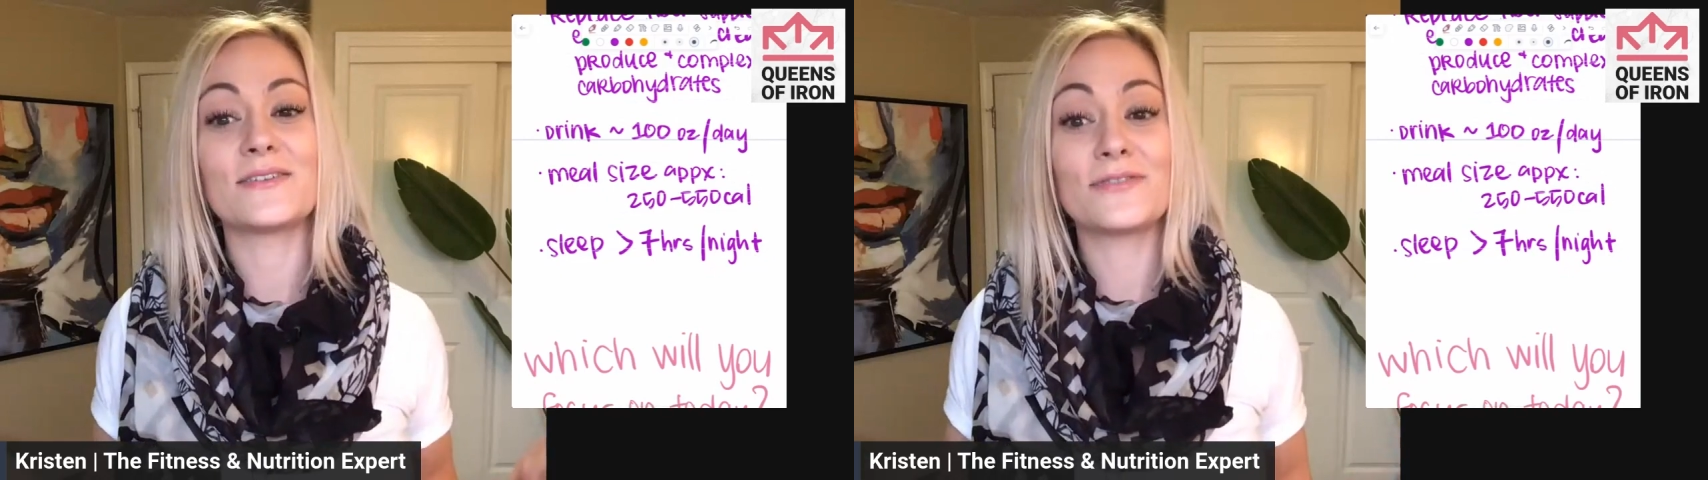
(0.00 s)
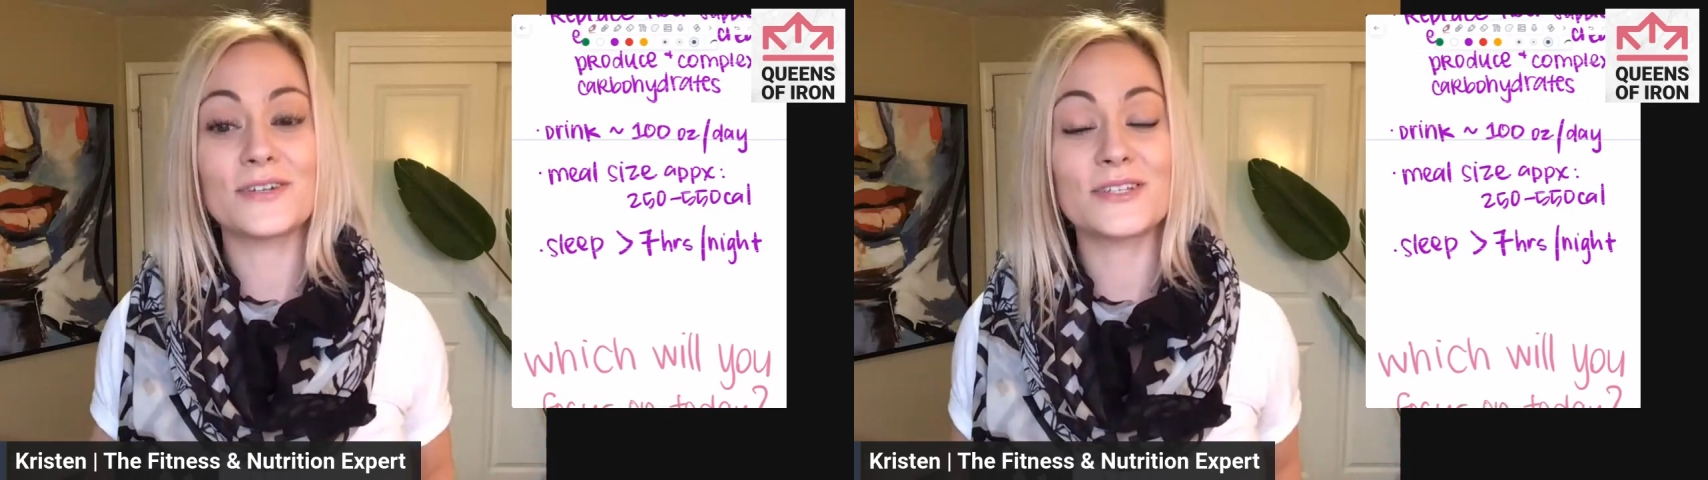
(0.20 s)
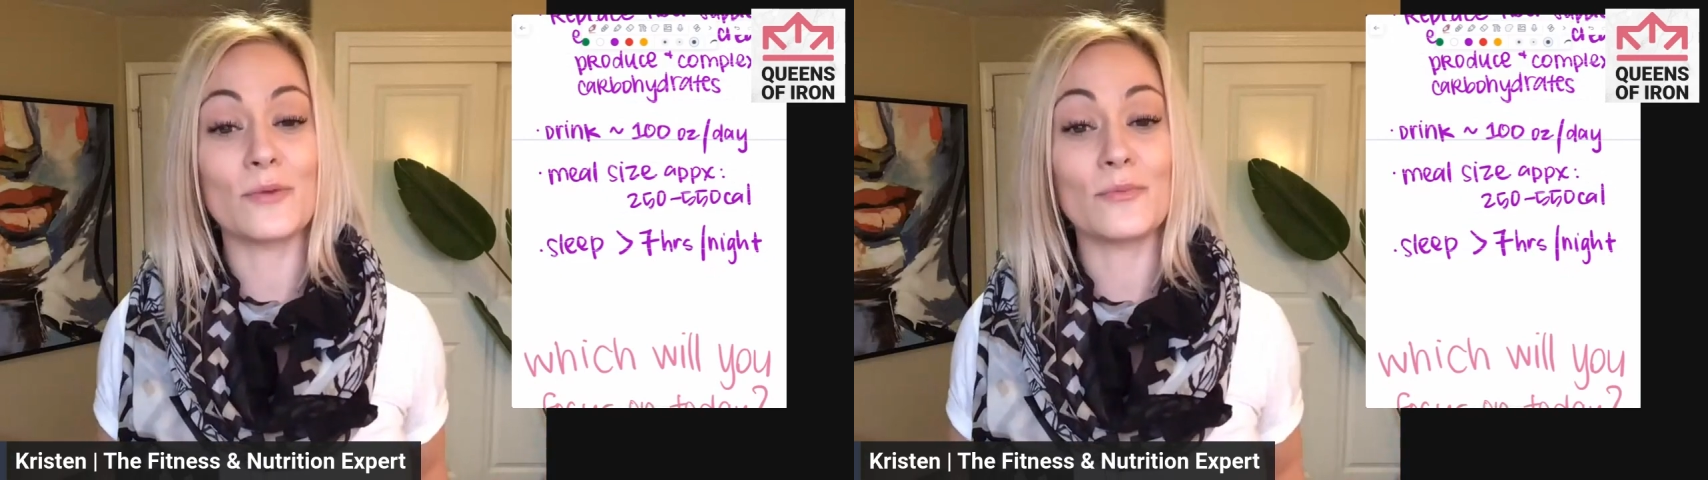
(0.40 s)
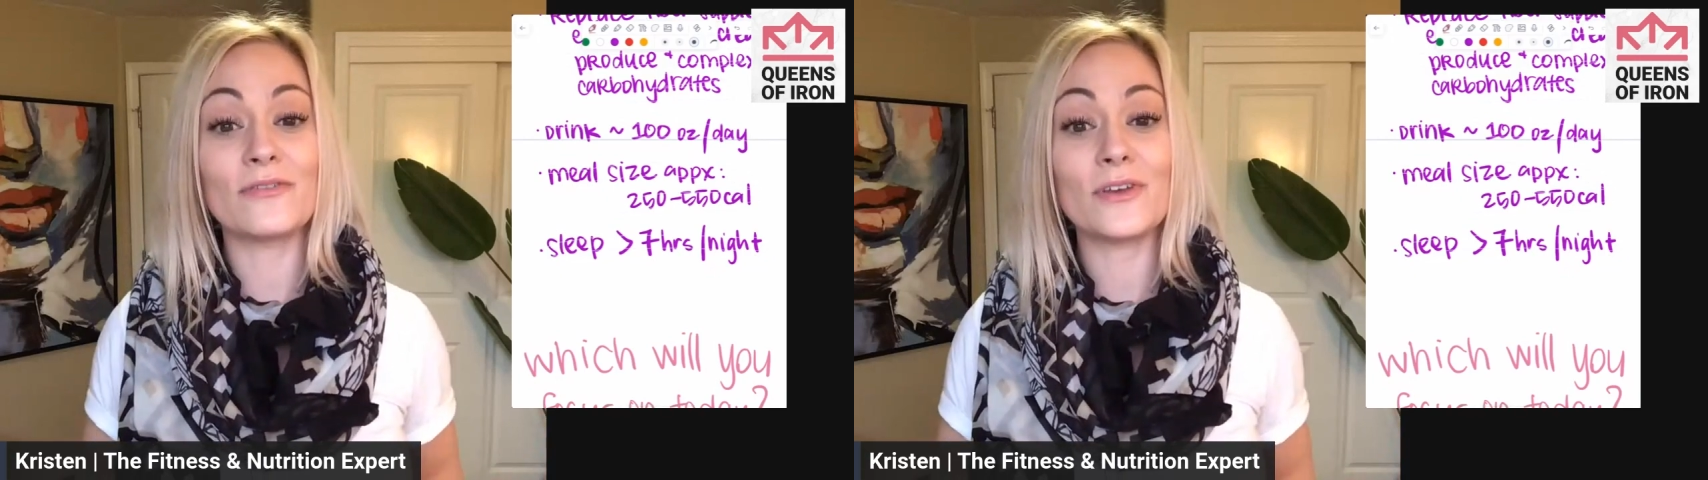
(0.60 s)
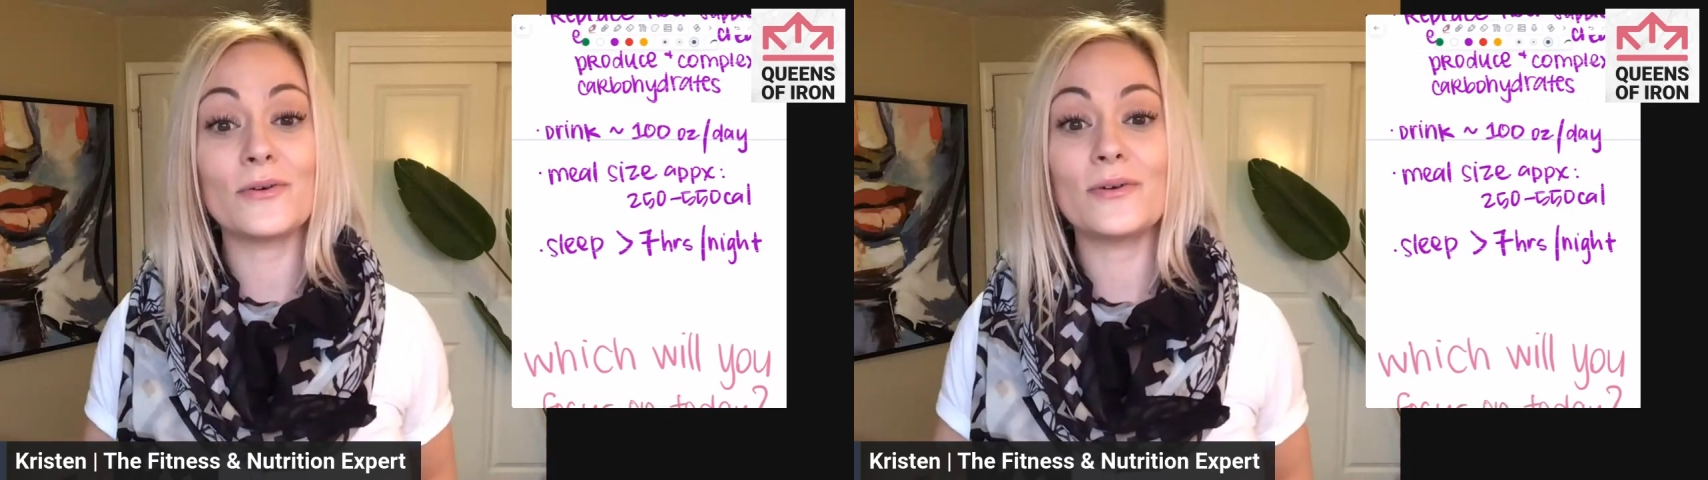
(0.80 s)
for some
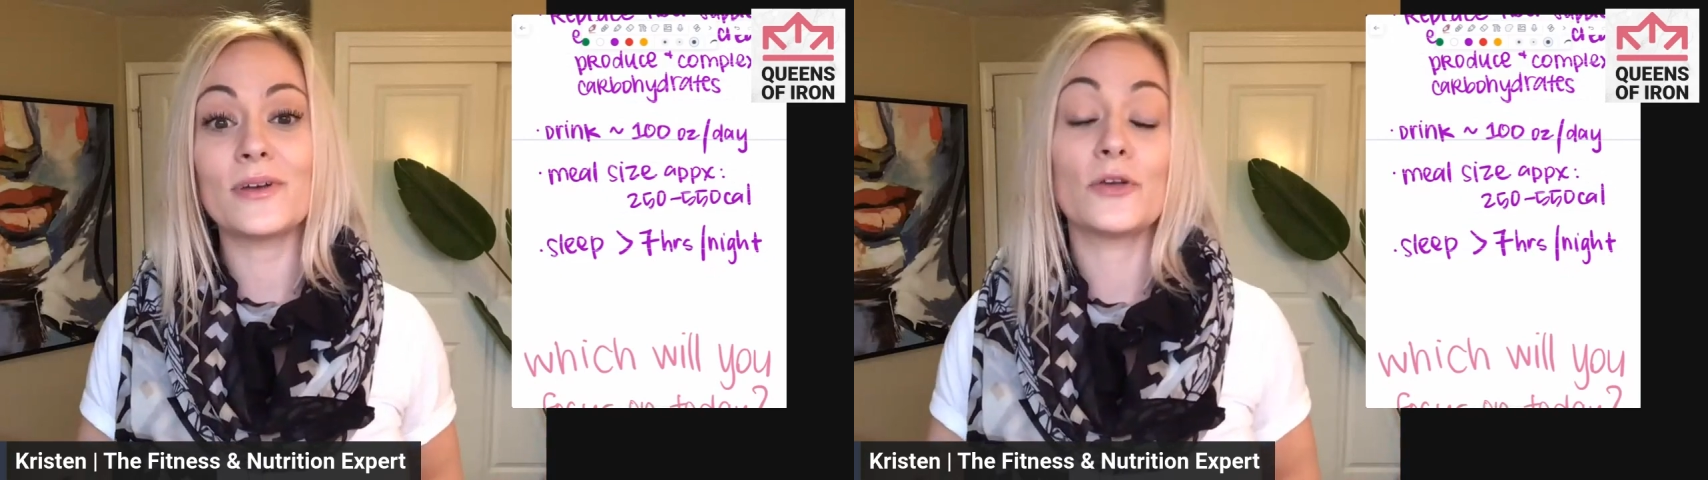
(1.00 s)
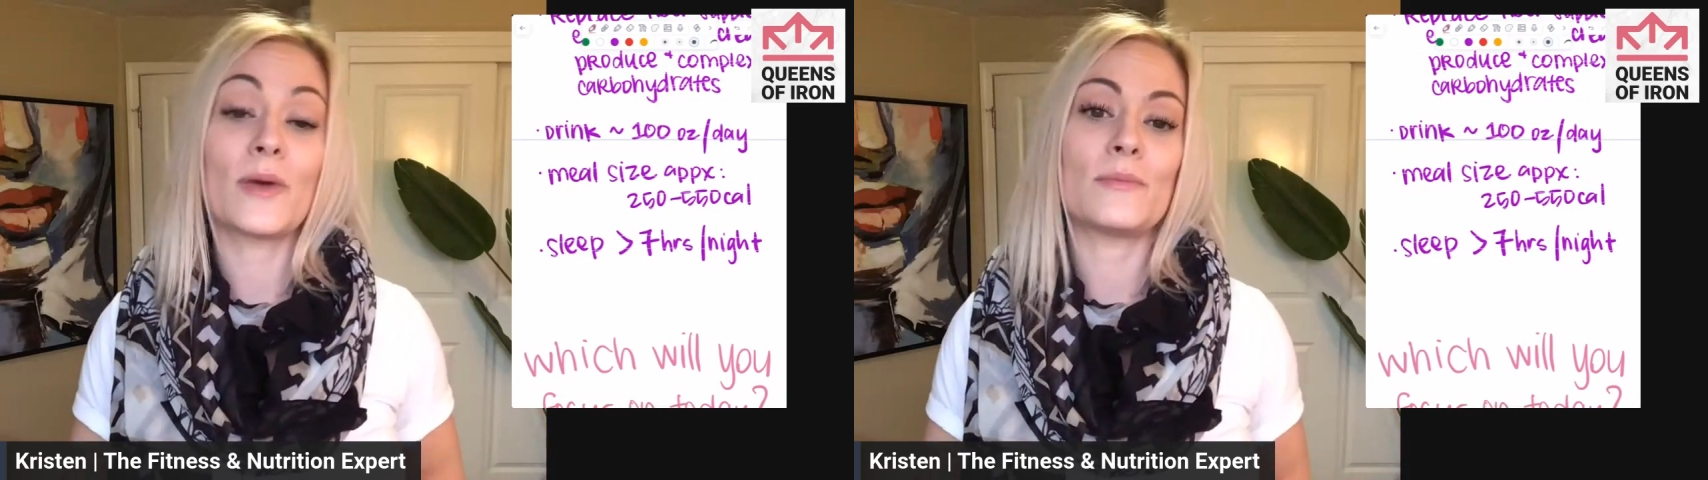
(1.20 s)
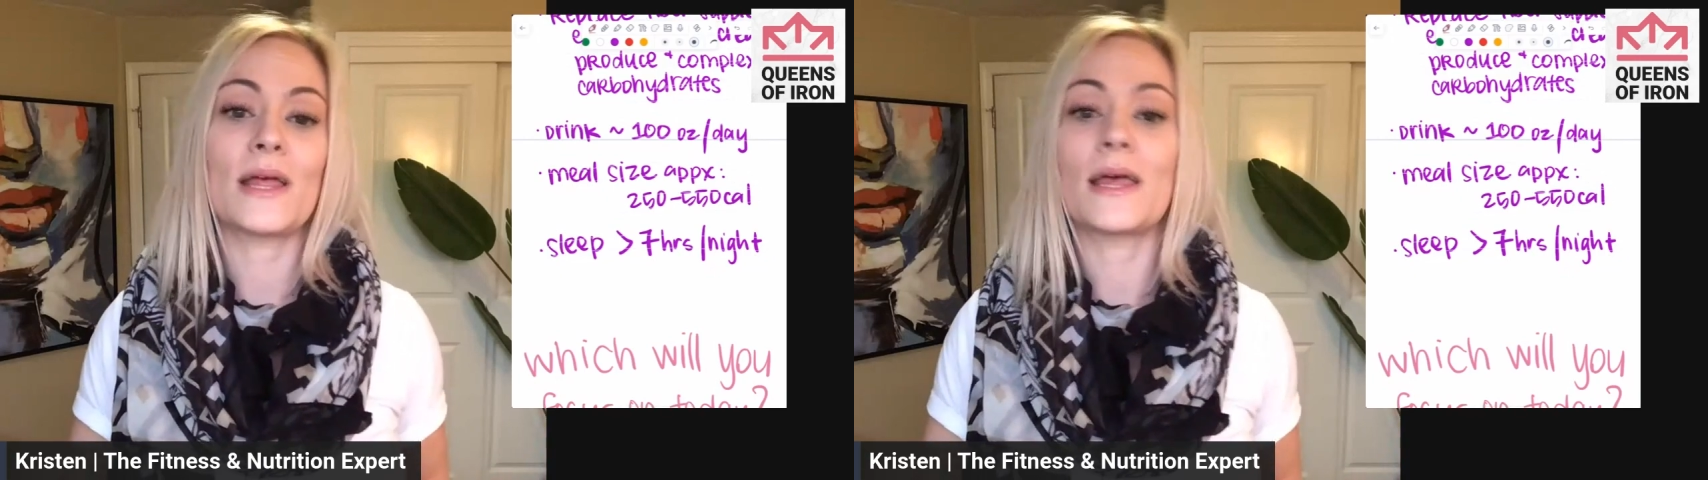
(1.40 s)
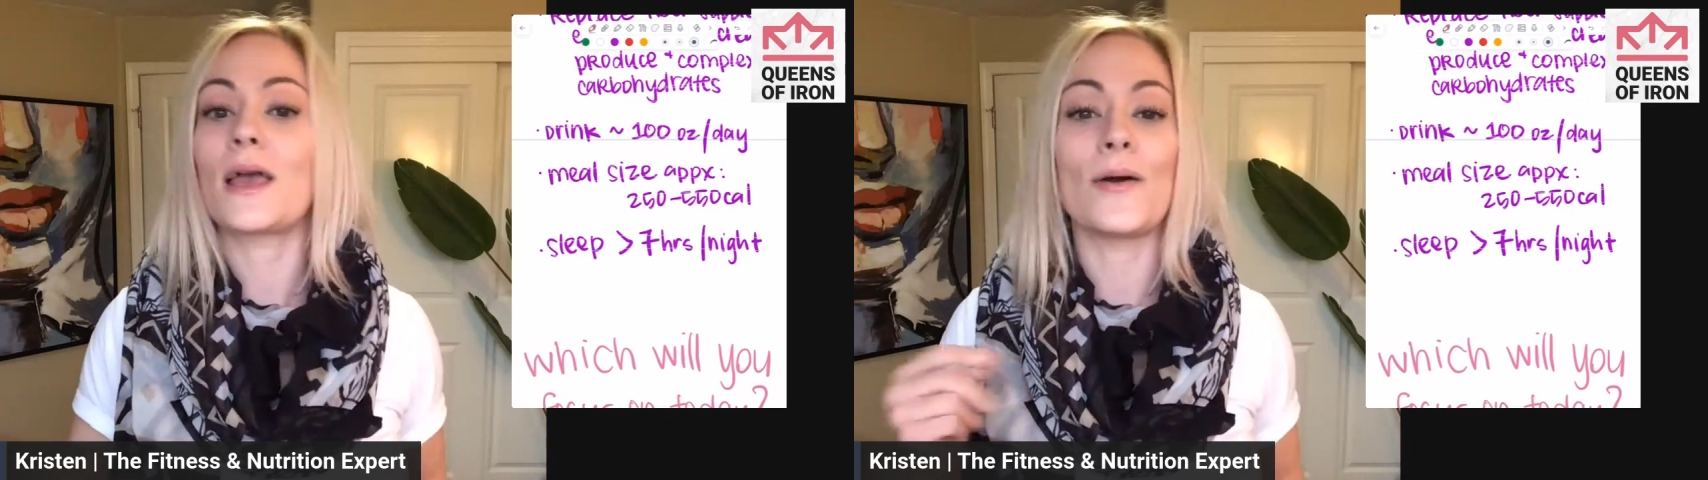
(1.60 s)
of you, you might be like,